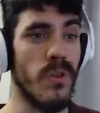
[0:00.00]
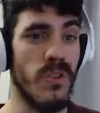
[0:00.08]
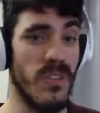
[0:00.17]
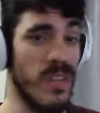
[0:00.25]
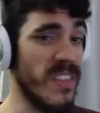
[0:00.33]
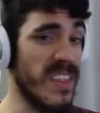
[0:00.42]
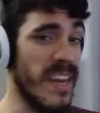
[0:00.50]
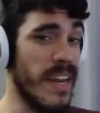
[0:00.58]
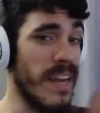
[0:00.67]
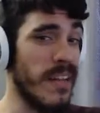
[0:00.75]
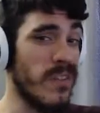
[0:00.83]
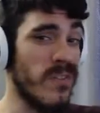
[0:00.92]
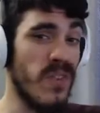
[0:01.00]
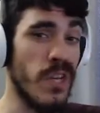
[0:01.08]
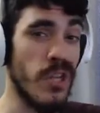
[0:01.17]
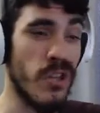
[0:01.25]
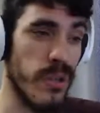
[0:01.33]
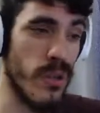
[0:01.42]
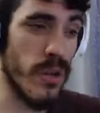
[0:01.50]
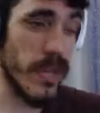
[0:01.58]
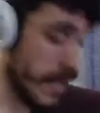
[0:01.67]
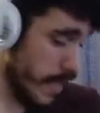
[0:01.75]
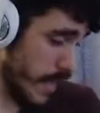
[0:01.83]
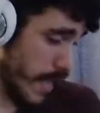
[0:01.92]
to give it that nice finished look.
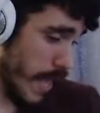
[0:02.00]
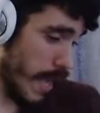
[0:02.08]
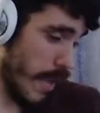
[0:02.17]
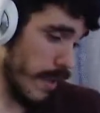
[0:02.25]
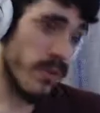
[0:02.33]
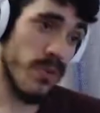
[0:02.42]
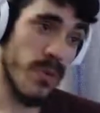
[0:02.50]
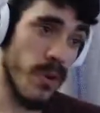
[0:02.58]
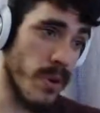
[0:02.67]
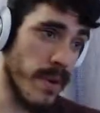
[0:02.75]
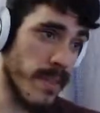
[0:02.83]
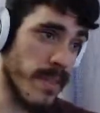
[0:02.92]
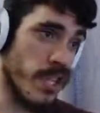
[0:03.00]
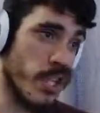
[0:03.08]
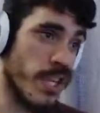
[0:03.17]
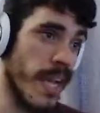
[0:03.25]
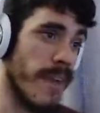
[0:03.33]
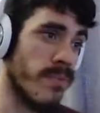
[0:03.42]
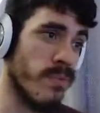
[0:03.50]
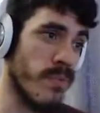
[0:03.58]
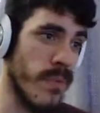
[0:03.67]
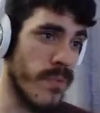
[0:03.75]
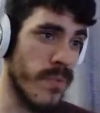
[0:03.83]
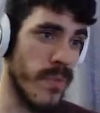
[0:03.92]
I also coated this shaft
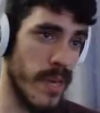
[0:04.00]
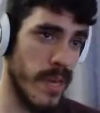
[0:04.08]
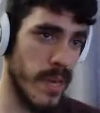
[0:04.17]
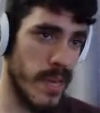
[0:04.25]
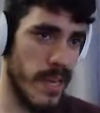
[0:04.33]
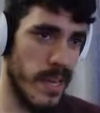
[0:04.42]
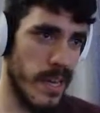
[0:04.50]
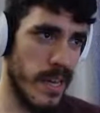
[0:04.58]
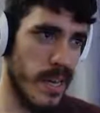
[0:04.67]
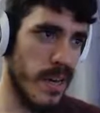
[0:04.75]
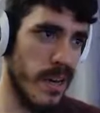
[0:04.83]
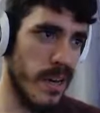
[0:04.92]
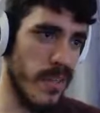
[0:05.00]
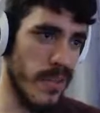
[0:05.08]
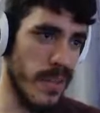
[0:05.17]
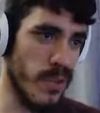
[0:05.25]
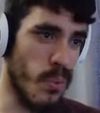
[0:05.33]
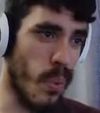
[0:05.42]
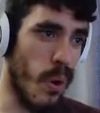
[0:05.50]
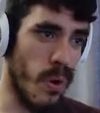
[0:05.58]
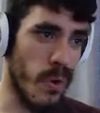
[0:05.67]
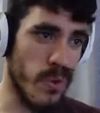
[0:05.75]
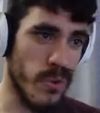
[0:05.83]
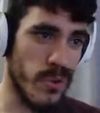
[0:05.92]
with these
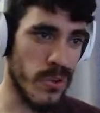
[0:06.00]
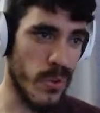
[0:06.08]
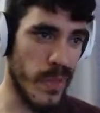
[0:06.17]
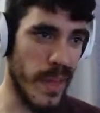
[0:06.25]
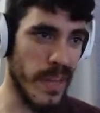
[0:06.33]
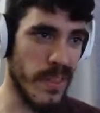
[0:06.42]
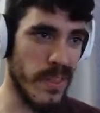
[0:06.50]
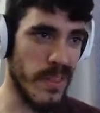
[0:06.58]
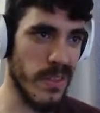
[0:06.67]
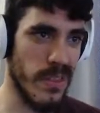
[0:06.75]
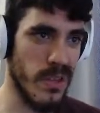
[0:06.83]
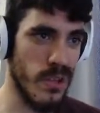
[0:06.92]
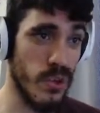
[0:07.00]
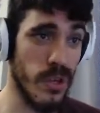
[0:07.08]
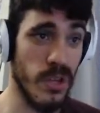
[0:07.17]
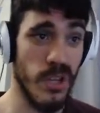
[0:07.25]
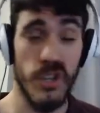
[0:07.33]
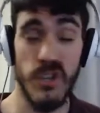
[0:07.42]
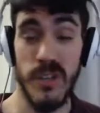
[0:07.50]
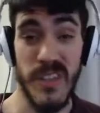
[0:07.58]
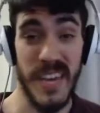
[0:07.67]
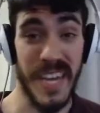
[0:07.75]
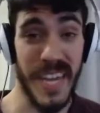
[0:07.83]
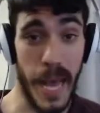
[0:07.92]
walls so that you couldn't see
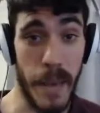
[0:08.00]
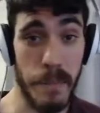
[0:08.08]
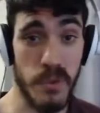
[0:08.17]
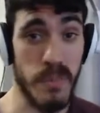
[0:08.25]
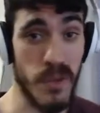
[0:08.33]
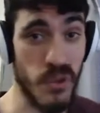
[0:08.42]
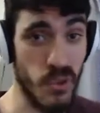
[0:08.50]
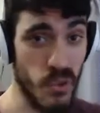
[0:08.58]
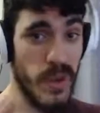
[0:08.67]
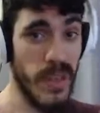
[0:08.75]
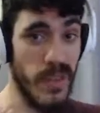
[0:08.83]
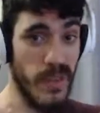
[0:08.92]
the gaps between the